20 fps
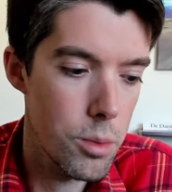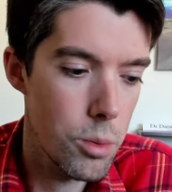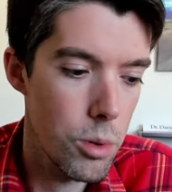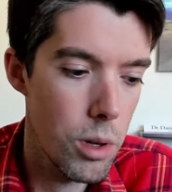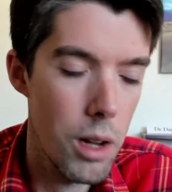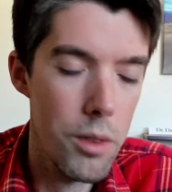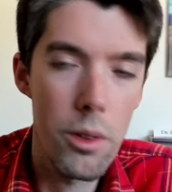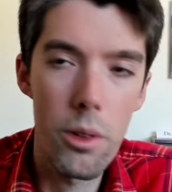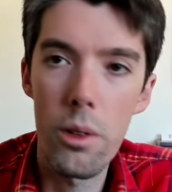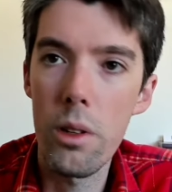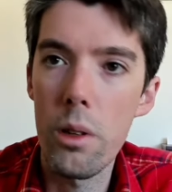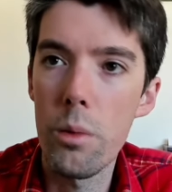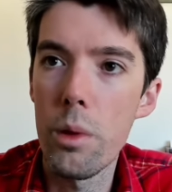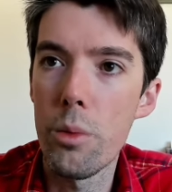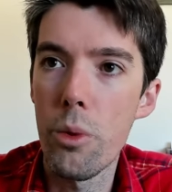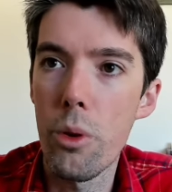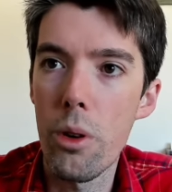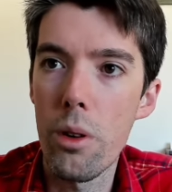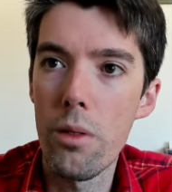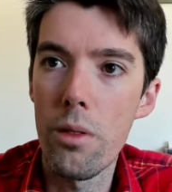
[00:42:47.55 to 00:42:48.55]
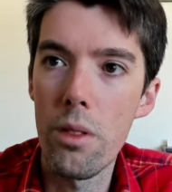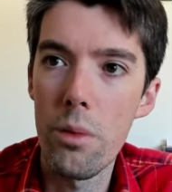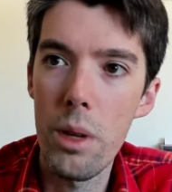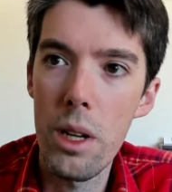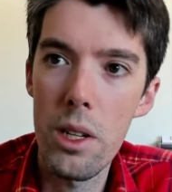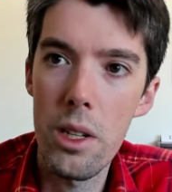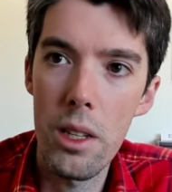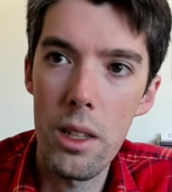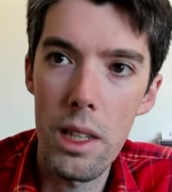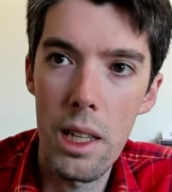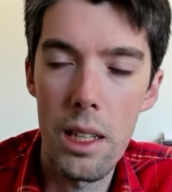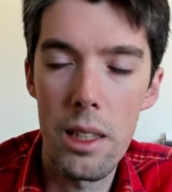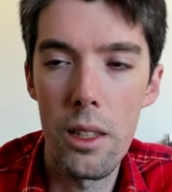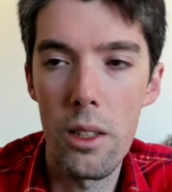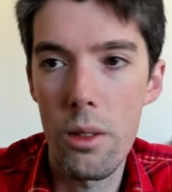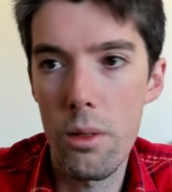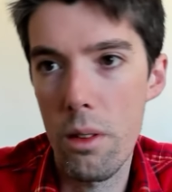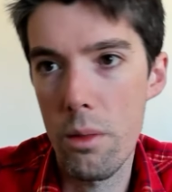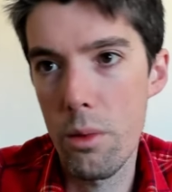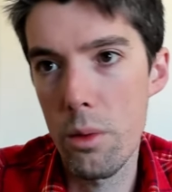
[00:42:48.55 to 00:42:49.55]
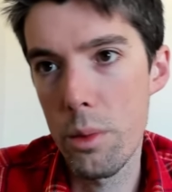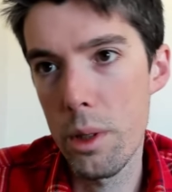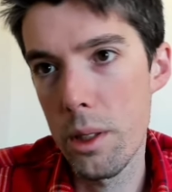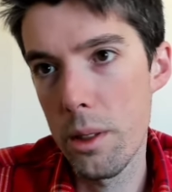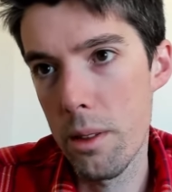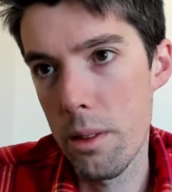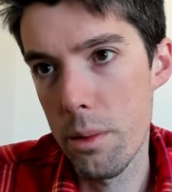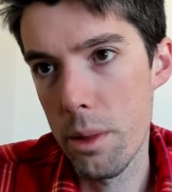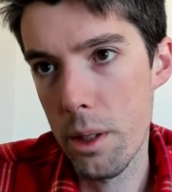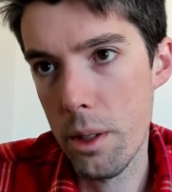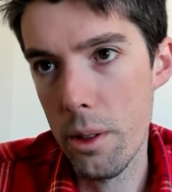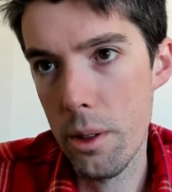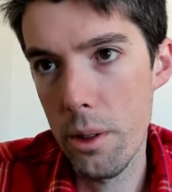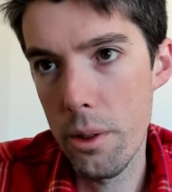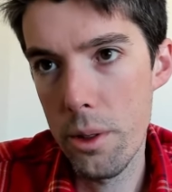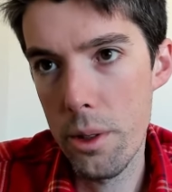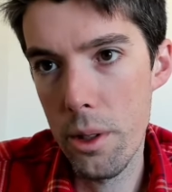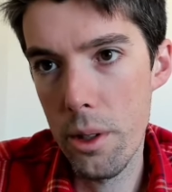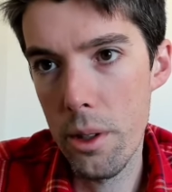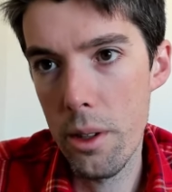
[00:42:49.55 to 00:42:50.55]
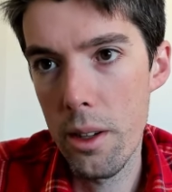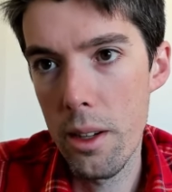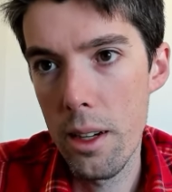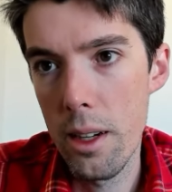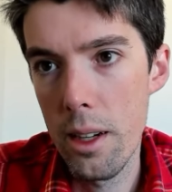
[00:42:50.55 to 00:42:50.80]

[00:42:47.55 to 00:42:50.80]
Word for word: we'll have a little bit more information then. The storm will be a little bit closer.